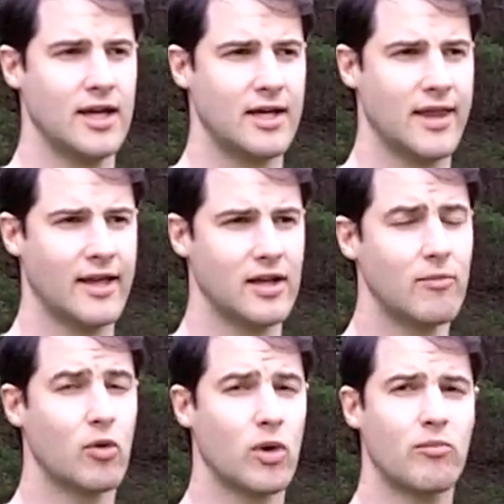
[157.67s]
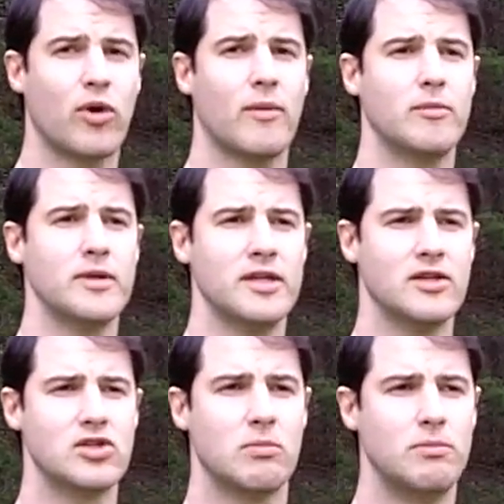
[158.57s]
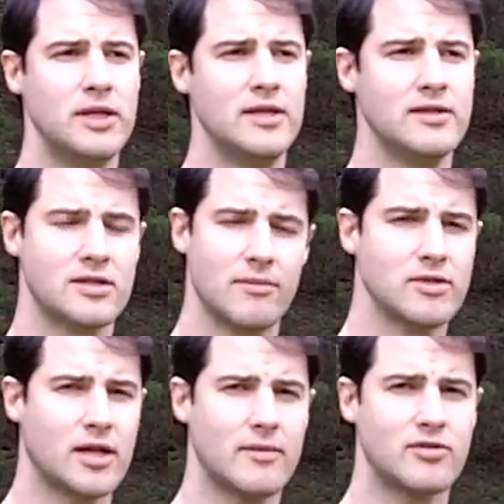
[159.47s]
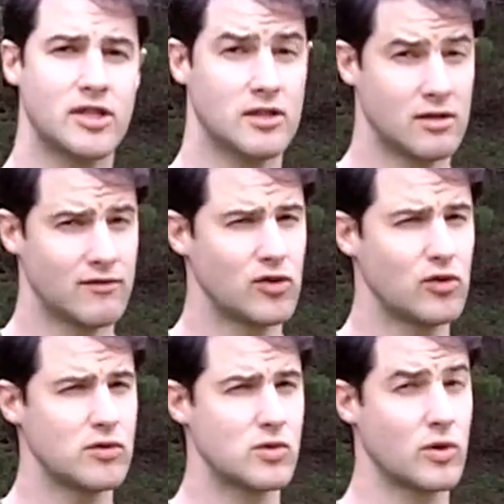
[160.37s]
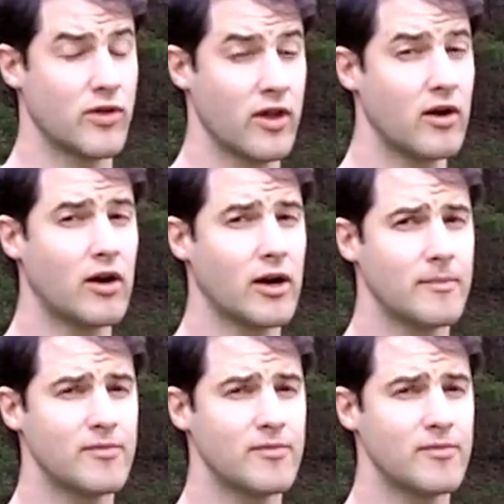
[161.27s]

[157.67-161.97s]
and that number one problem is the bees sometimes get confused where they are,